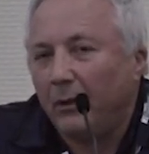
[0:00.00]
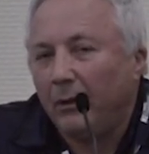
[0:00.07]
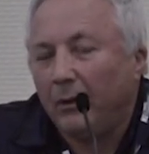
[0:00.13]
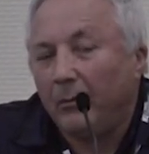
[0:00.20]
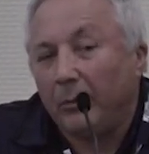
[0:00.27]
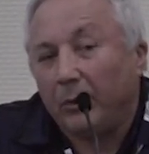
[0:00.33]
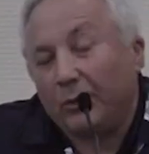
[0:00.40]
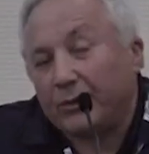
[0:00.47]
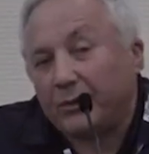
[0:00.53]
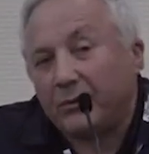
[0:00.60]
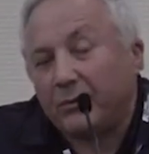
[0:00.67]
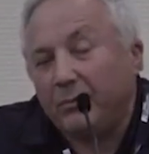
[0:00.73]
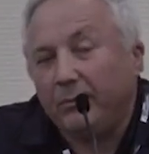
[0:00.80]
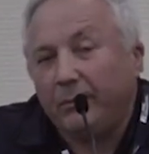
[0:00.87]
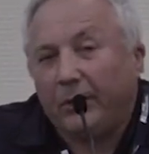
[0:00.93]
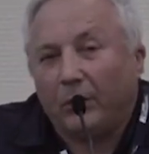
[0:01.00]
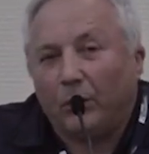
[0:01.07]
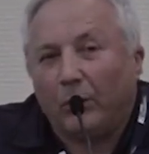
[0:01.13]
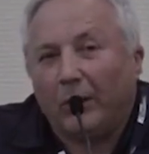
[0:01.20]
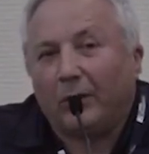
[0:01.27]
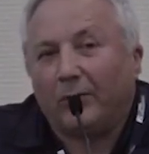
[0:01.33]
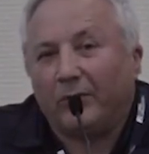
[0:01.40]
because
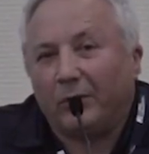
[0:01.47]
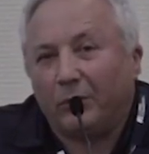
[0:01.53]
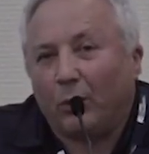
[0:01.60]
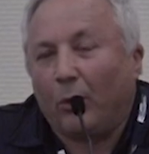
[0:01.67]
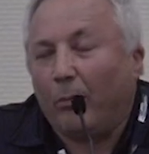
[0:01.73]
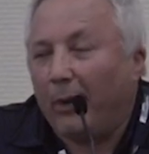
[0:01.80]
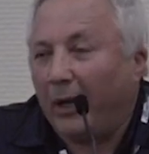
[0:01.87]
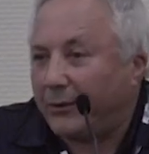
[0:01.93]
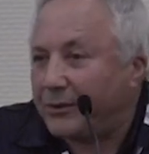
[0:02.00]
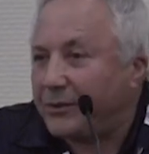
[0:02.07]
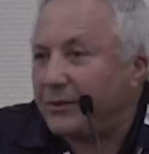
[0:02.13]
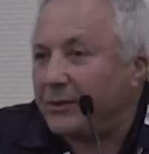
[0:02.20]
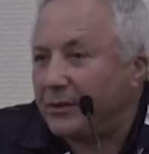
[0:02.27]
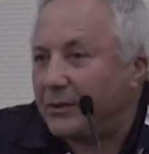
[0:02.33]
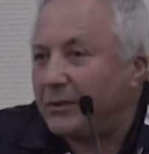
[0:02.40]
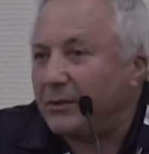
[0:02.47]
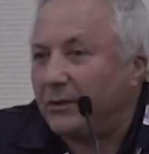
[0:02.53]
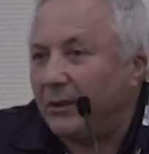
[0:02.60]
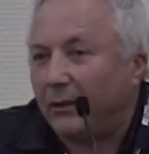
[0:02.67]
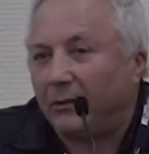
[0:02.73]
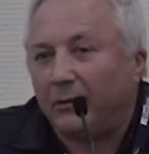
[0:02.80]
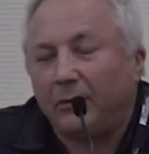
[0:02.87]
one of the drawbacks is
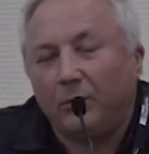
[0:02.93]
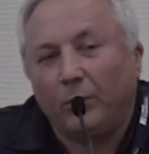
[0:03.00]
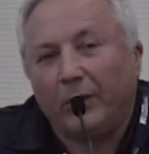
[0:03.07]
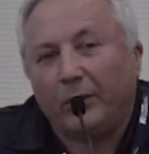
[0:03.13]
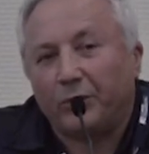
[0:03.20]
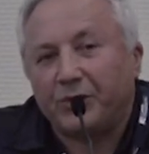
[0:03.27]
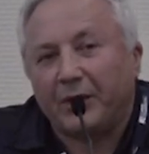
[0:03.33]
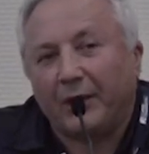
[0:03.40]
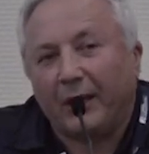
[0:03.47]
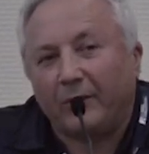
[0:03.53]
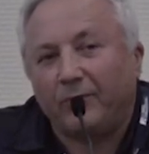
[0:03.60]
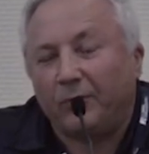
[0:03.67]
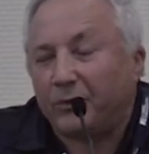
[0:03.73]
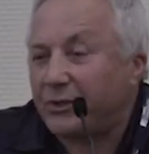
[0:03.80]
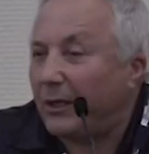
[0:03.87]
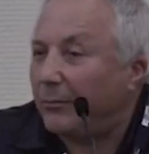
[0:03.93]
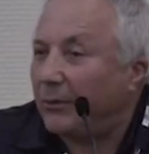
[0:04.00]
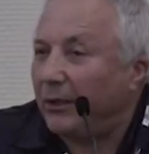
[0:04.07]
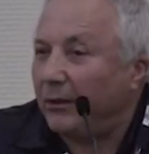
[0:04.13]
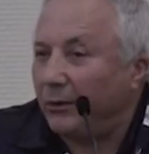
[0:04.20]
that when you select for something,